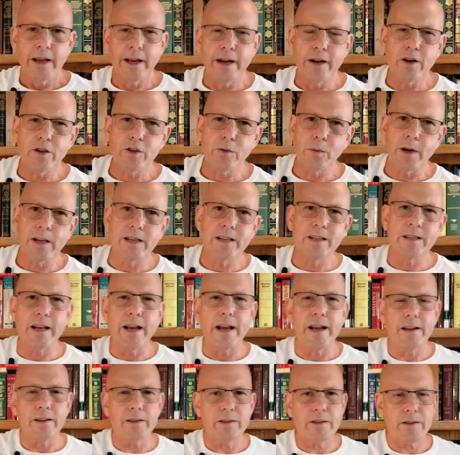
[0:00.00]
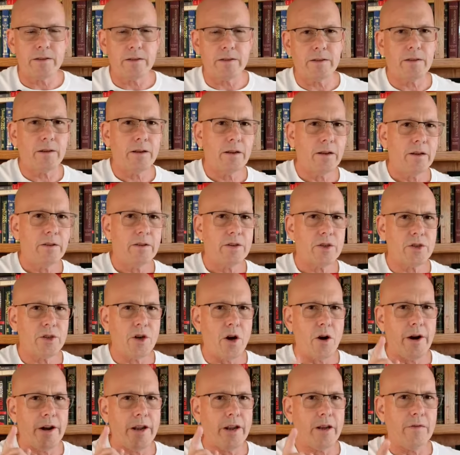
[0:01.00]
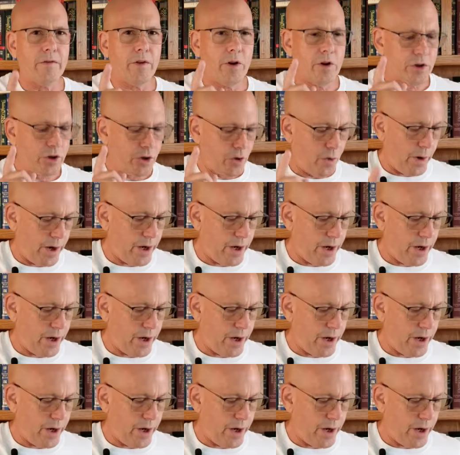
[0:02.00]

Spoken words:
And here's what he says, starting in verse